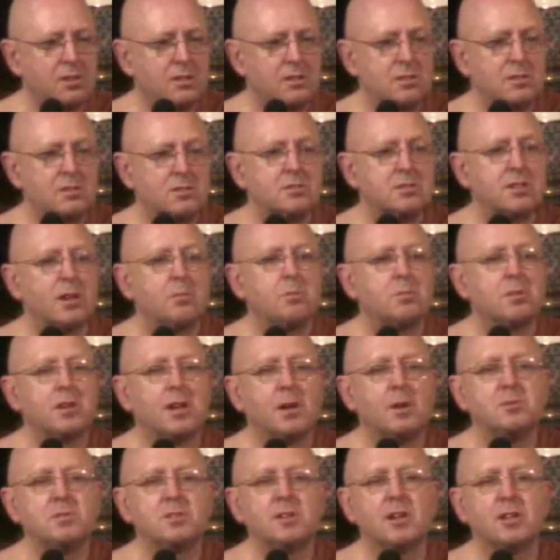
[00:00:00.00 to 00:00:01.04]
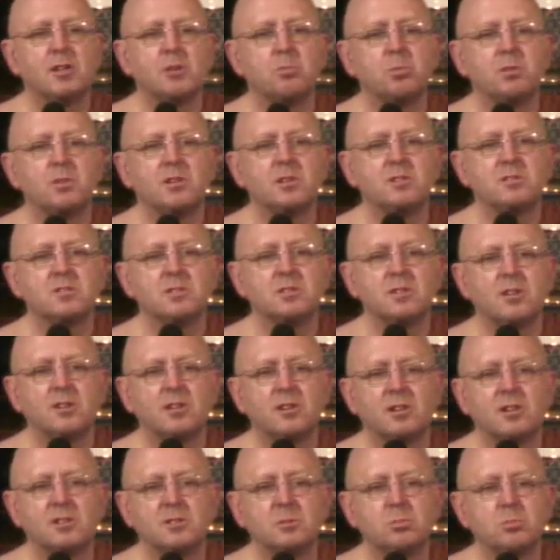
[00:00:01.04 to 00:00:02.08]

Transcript: Sometimes the other person hurts,